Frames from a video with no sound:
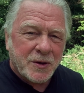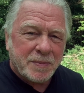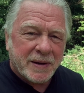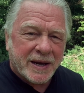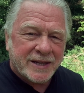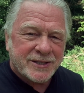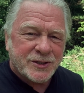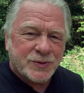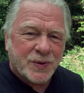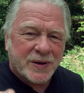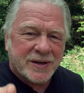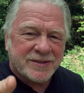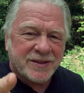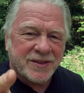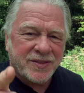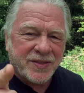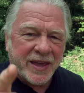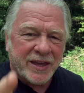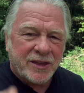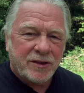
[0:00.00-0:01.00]
but I just wanted to
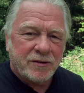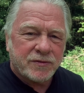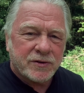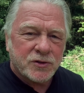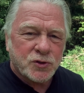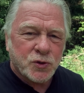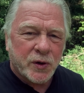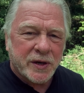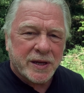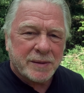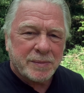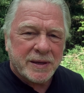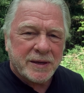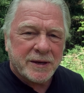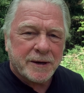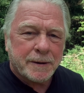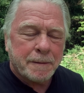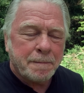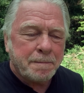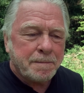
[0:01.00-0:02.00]
thank you for joining me
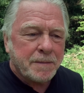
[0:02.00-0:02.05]
here.